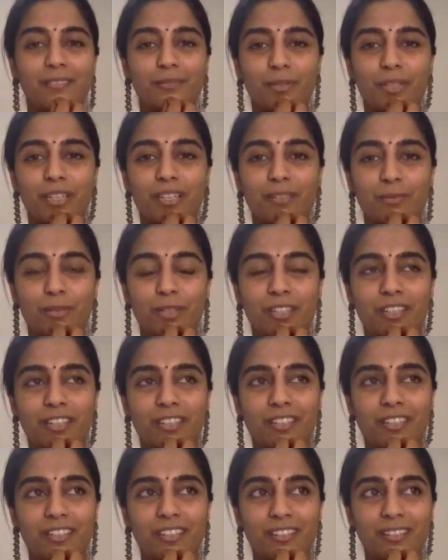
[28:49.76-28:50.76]

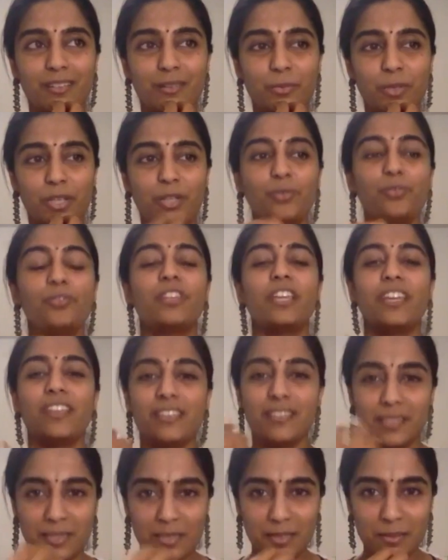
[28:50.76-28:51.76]
we do
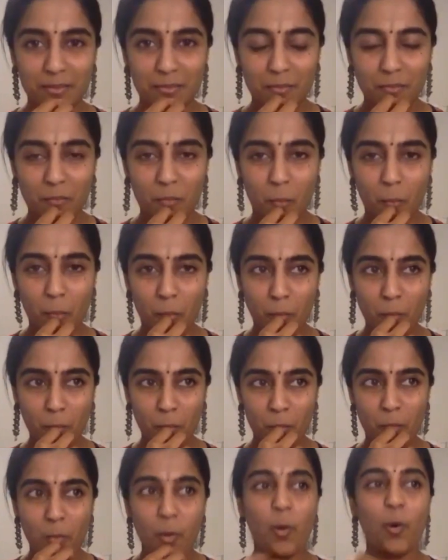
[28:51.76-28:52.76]
things
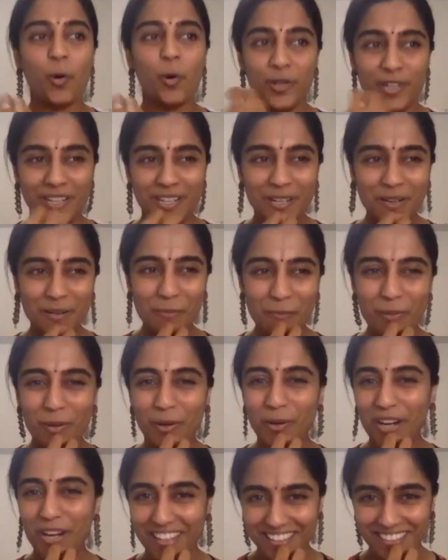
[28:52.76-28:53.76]
more
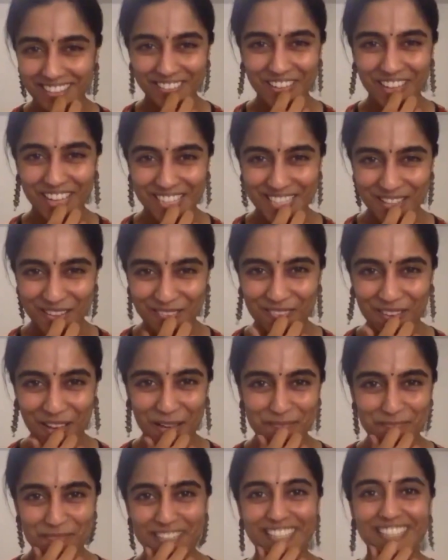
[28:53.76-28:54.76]
productive as a
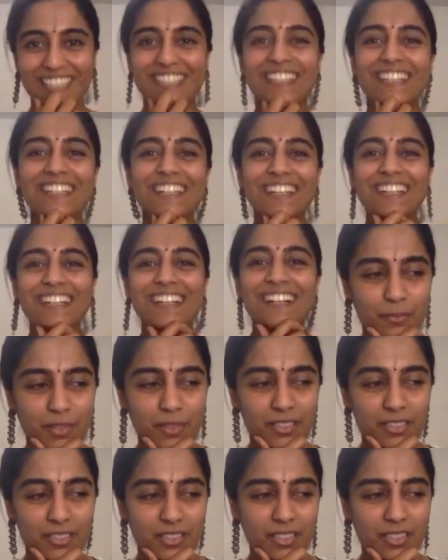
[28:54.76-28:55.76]
family.
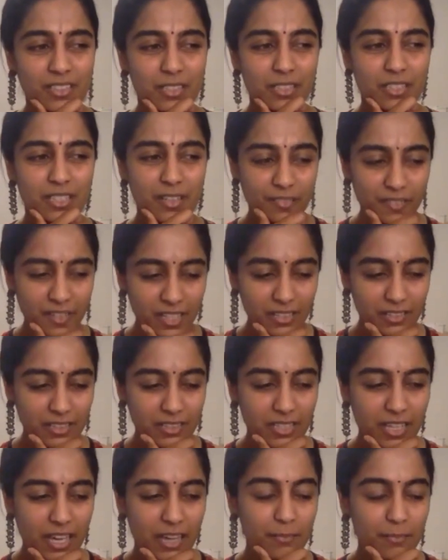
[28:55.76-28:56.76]
It's
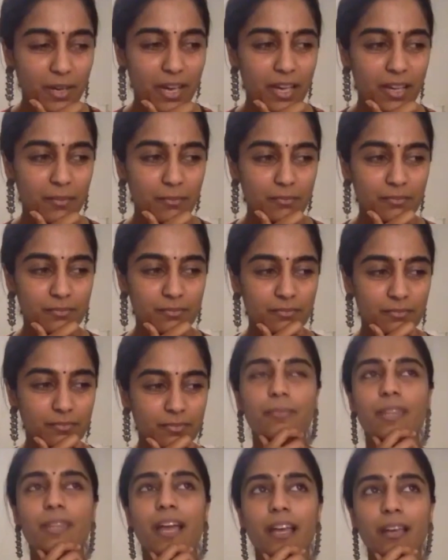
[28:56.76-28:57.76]
difficult. I'm
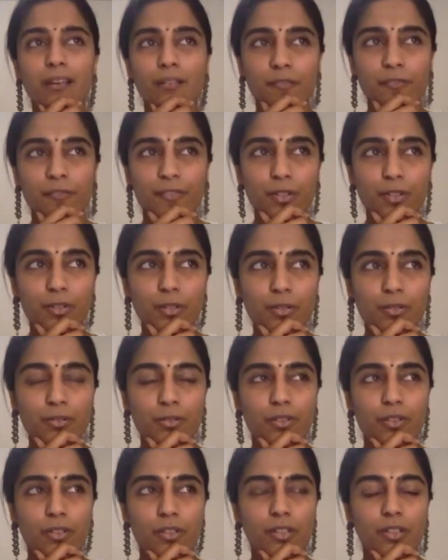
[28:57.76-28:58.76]
thankful
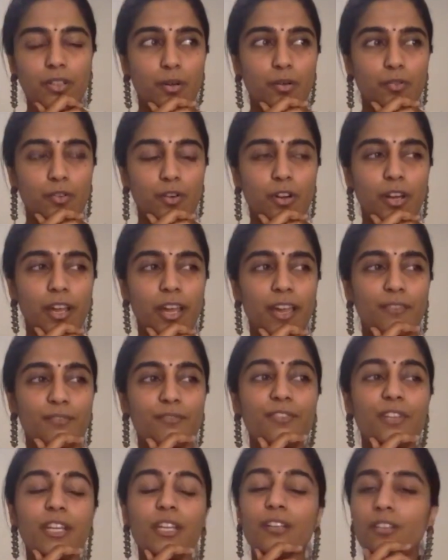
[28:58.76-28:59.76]
for
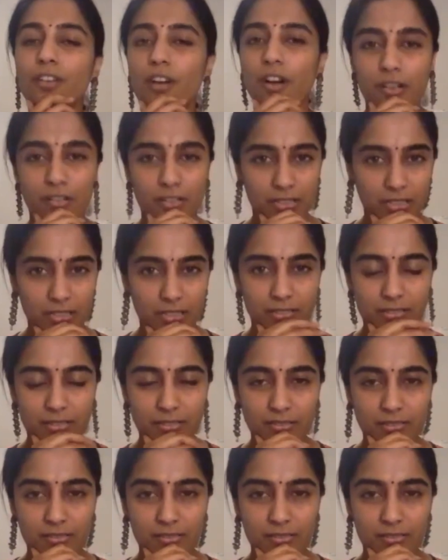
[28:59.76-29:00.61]
every doctor,